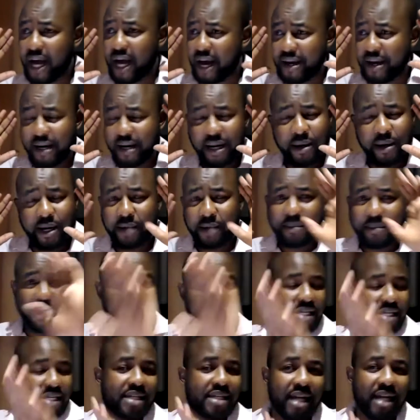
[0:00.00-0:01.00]
let me
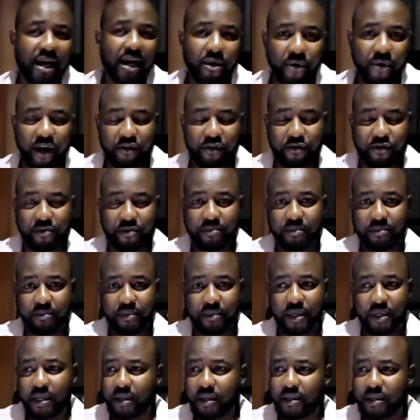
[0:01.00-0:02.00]
just stay away from
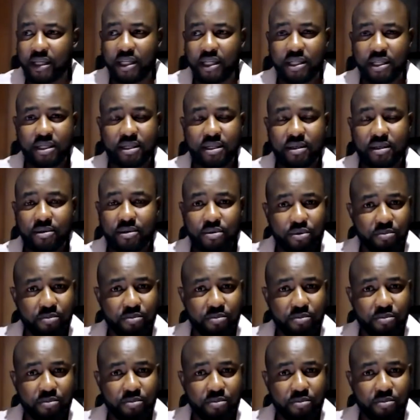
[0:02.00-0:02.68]
this